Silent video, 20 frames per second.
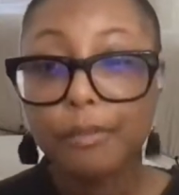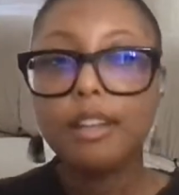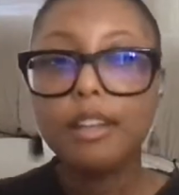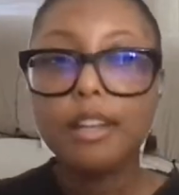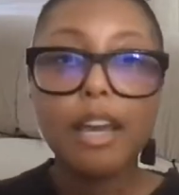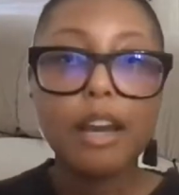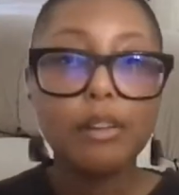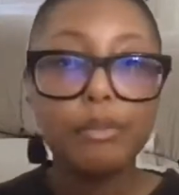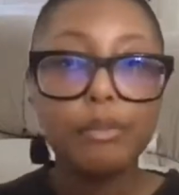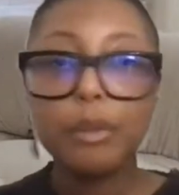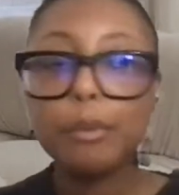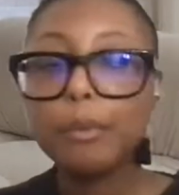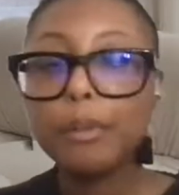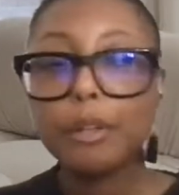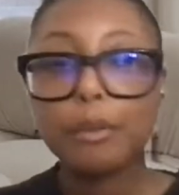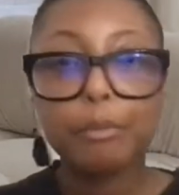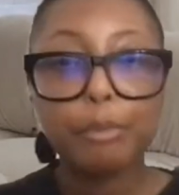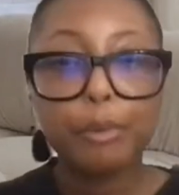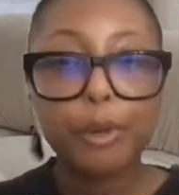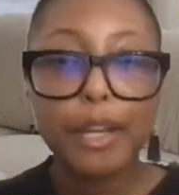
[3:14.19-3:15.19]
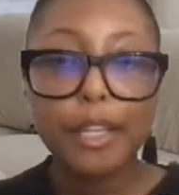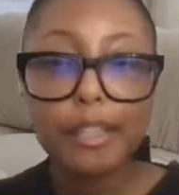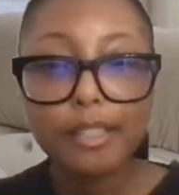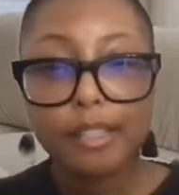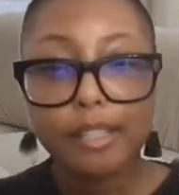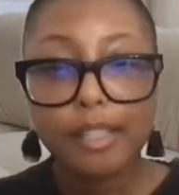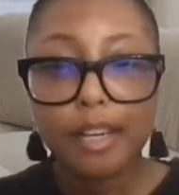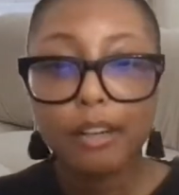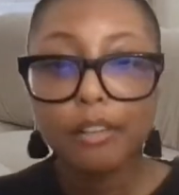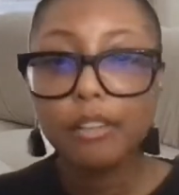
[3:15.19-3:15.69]
Now, if we were to break
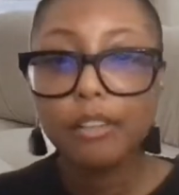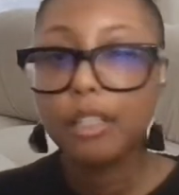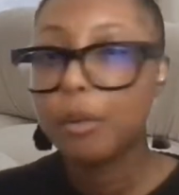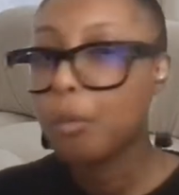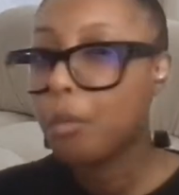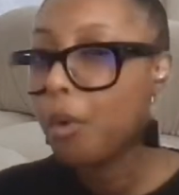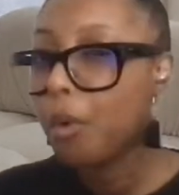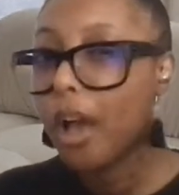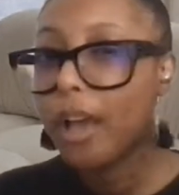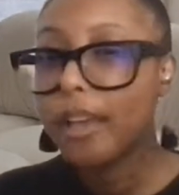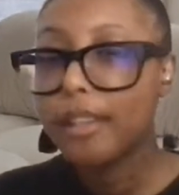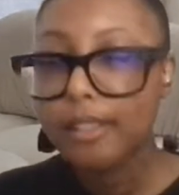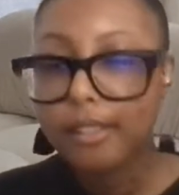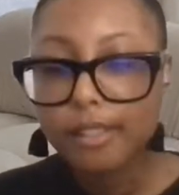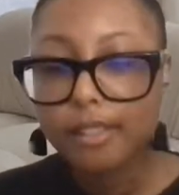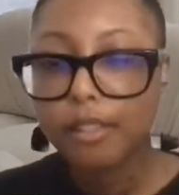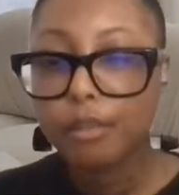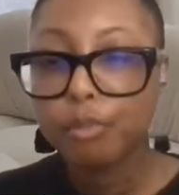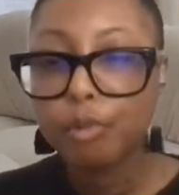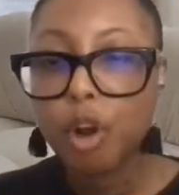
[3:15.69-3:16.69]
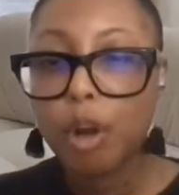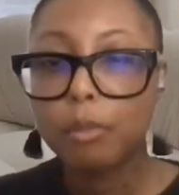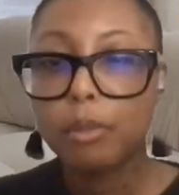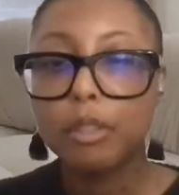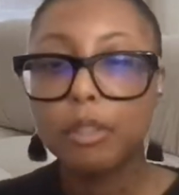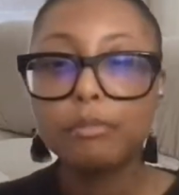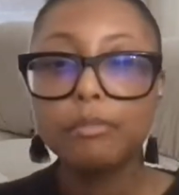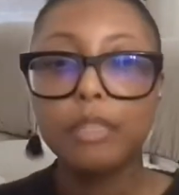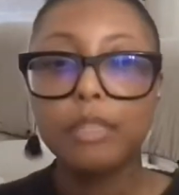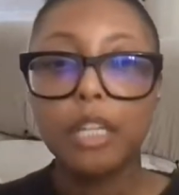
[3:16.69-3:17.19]
this down, like, why is this a
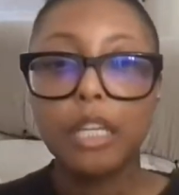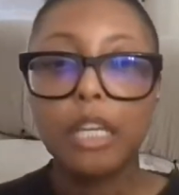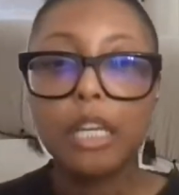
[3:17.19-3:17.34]
problem?